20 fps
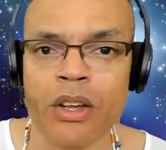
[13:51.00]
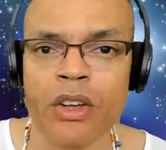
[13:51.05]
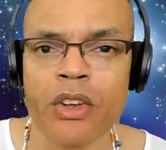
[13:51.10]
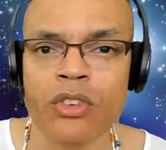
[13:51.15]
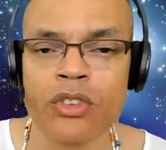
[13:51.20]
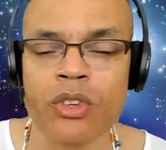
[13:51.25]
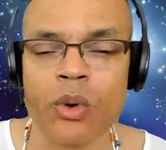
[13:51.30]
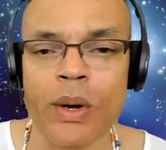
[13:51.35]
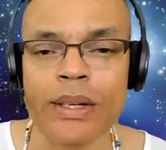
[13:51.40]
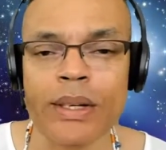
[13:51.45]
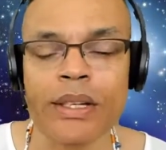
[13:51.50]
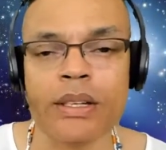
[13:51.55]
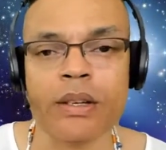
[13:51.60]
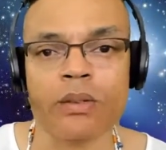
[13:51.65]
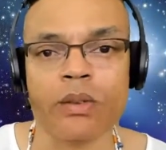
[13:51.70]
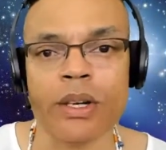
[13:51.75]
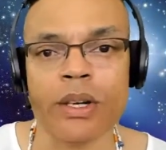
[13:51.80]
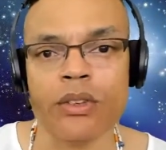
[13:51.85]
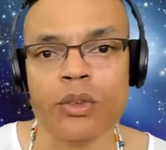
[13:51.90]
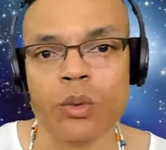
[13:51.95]
So I did the
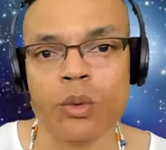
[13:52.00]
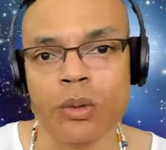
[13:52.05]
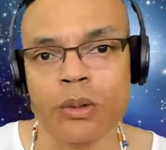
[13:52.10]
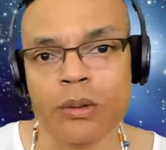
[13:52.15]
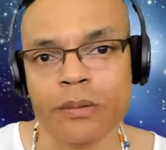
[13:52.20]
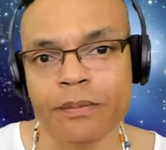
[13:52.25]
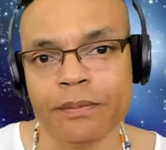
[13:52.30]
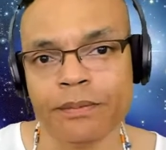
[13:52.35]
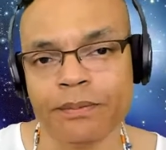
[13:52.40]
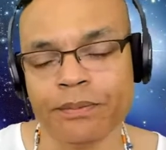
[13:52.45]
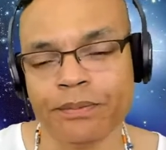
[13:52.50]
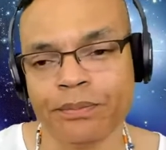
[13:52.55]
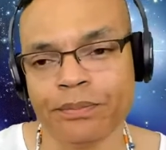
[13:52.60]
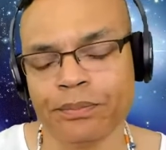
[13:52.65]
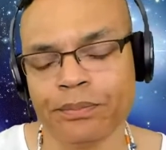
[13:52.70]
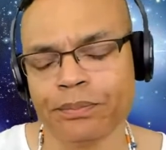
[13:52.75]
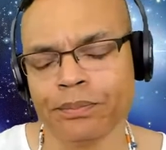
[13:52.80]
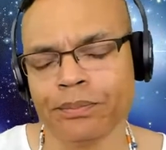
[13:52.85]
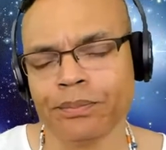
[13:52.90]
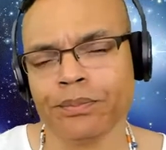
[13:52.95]
ritual.
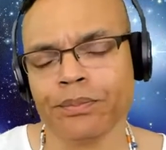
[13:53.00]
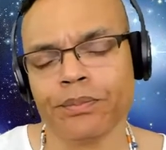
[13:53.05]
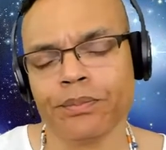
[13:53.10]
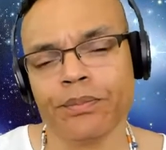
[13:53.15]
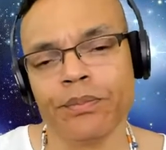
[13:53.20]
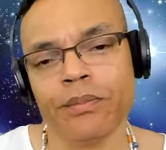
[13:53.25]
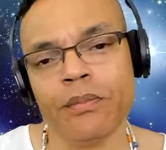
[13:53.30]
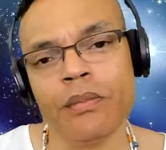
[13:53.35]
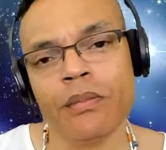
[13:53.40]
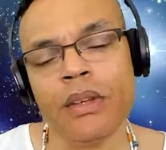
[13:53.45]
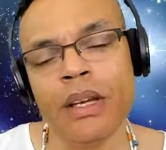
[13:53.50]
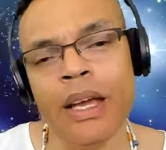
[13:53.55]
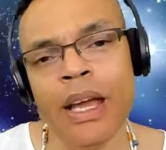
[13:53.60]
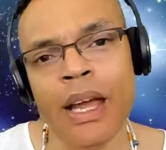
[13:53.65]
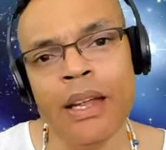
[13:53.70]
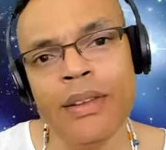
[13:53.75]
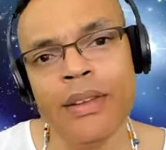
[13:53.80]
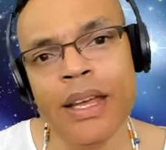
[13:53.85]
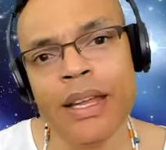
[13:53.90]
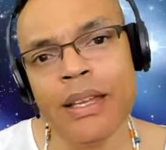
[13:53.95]

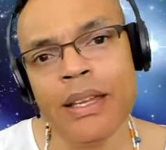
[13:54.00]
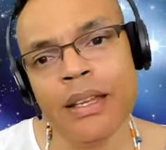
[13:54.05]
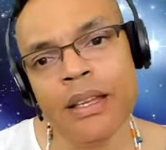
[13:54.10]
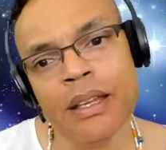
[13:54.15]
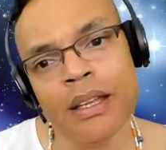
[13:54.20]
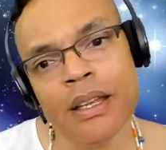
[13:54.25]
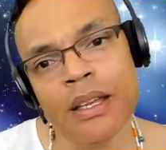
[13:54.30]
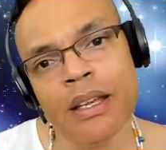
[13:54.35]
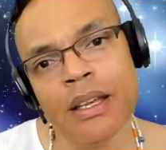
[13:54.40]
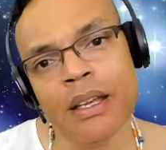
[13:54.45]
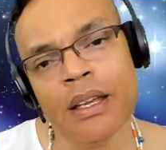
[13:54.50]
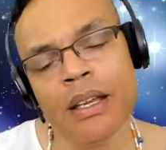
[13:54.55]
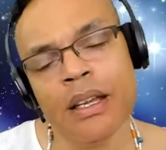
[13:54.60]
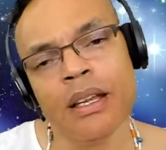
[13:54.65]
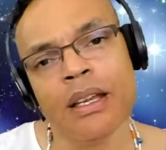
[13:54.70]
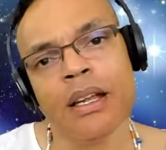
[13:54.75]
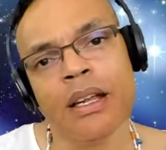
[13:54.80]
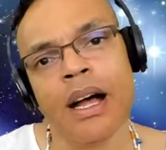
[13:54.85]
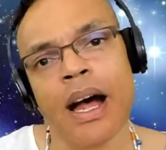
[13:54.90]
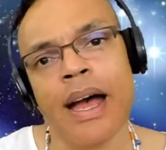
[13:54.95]
And then
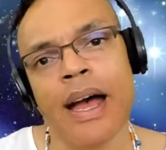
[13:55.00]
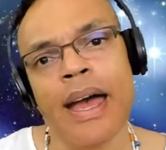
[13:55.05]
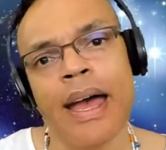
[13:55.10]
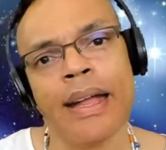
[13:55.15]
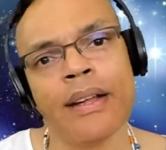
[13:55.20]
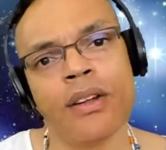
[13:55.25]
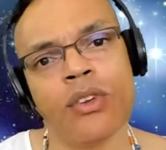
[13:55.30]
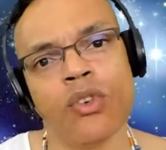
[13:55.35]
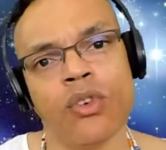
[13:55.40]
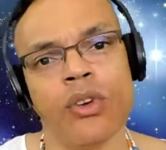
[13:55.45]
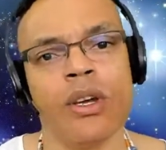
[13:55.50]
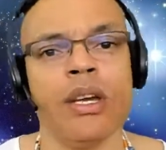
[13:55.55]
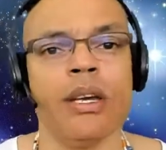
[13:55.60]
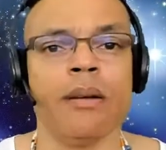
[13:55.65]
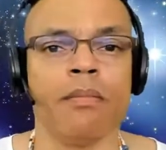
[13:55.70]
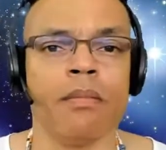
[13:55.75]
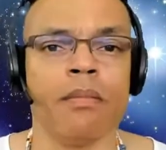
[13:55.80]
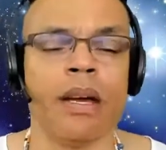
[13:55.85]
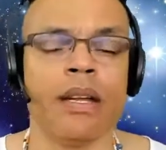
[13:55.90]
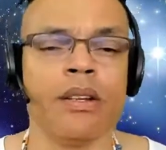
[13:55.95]
I had a
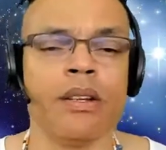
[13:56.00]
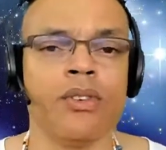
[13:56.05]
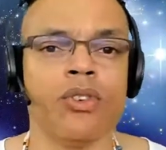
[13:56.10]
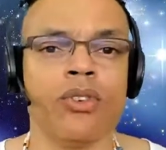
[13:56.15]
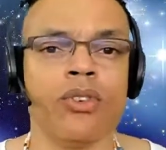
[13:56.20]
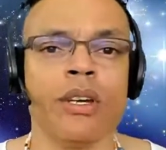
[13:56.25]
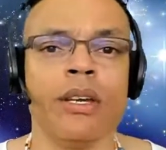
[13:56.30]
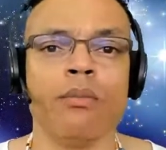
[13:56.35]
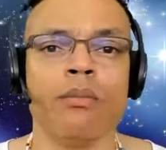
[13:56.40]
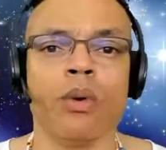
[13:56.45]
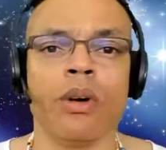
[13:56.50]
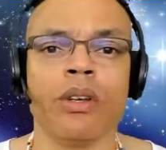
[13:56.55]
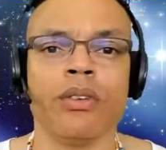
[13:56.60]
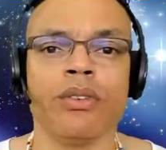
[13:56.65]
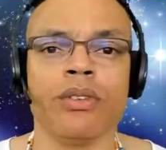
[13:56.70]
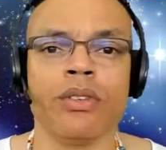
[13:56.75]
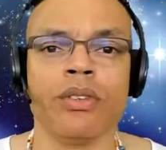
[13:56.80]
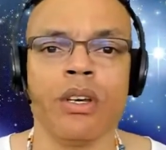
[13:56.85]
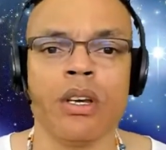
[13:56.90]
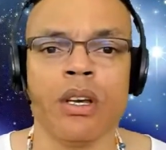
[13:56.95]
dream. And the dream
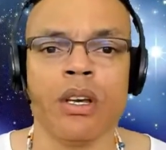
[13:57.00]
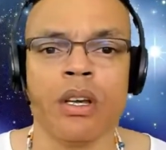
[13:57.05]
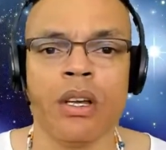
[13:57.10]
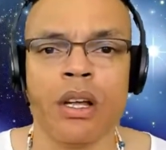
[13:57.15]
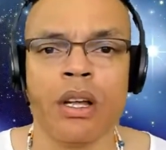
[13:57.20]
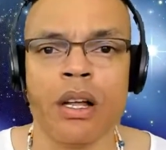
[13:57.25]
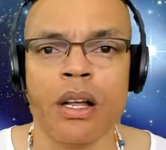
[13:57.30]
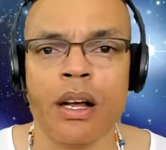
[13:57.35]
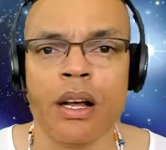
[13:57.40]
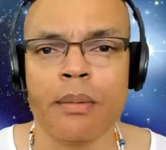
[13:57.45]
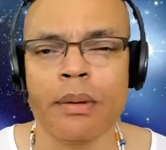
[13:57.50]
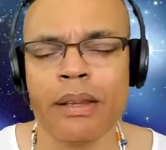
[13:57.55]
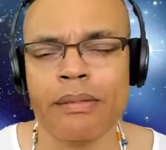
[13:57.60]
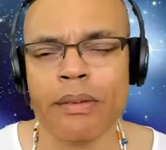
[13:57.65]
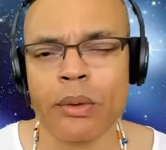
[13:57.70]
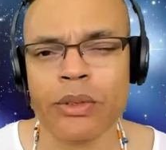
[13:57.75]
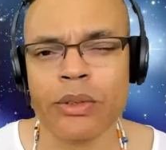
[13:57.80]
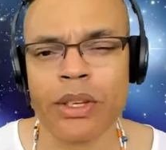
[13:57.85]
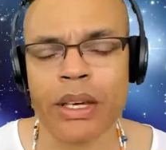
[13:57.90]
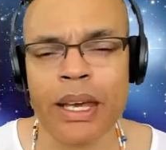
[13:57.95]
was, I believe
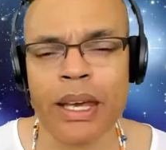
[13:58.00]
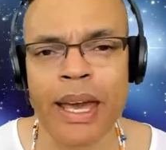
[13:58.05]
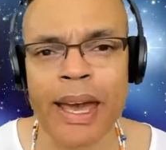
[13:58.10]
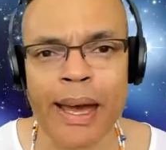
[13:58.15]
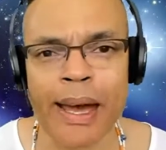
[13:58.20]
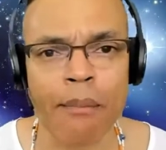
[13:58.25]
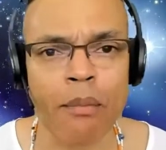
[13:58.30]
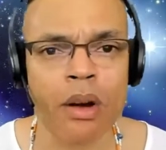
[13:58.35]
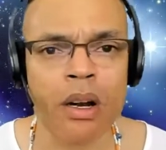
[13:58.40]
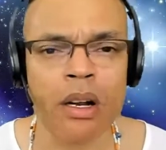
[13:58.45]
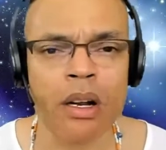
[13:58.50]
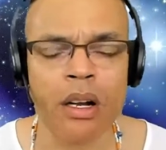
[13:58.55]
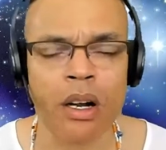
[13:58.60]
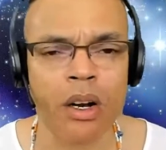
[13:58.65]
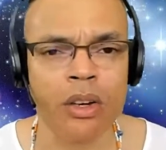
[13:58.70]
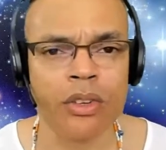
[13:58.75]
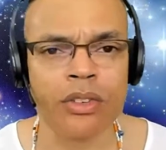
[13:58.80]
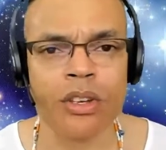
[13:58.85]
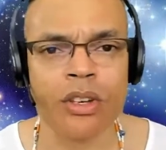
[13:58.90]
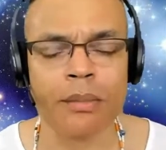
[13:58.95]
it was a camera
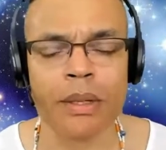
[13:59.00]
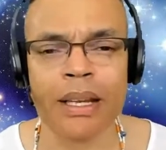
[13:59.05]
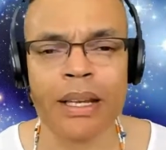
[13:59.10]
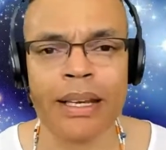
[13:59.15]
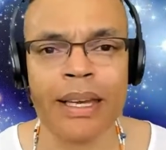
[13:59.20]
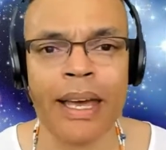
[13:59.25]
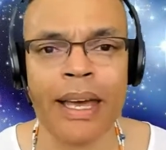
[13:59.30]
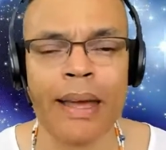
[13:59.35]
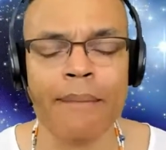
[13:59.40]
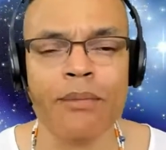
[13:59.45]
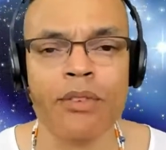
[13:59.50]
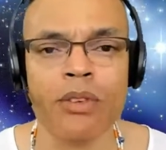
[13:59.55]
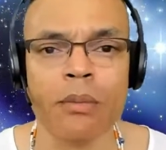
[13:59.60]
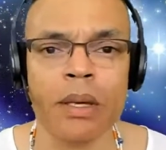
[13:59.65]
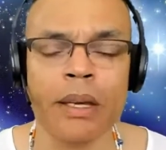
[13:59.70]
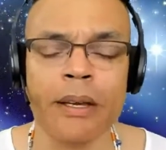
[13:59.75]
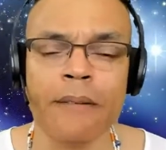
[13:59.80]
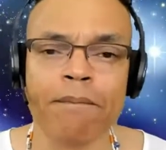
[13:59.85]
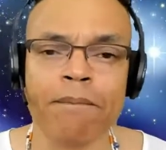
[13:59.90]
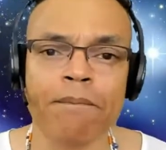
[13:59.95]
or something that came to
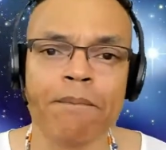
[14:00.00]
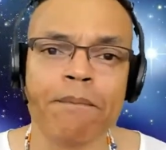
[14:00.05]
me.